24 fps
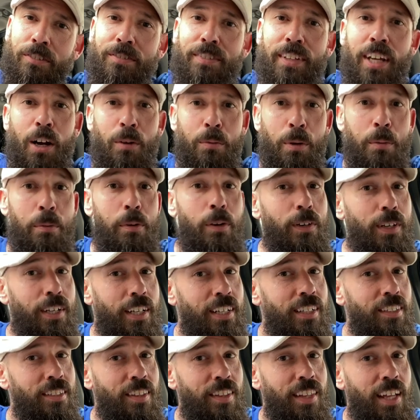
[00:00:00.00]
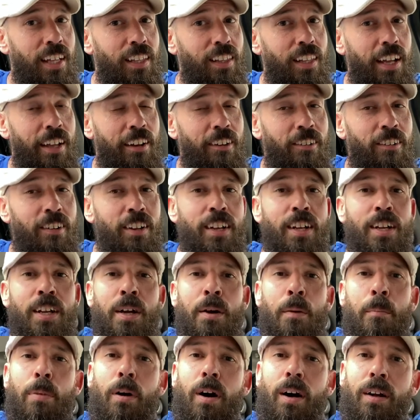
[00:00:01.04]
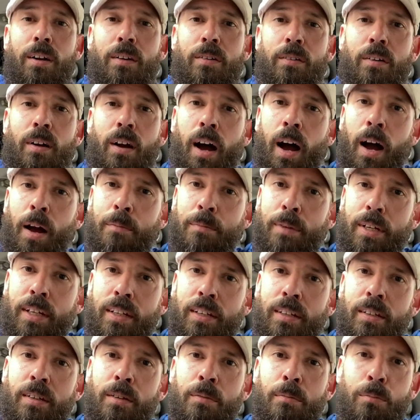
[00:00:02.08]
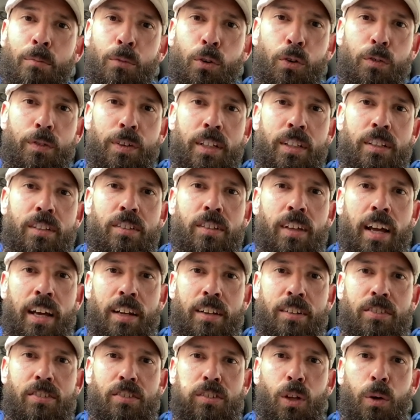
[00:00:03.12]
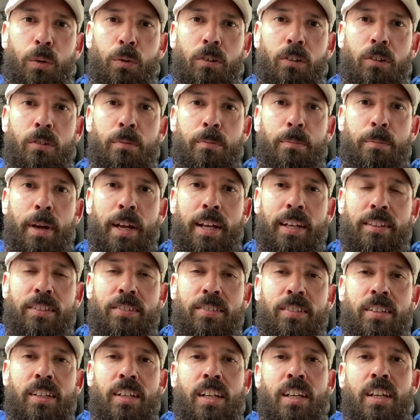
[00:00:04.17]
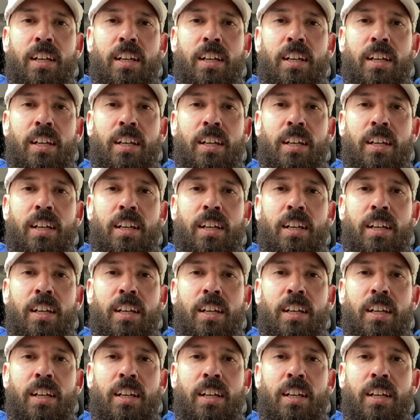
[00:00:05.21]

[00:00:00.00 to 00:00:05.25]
Now, we will get into that later, but I mean moving at a slower pace.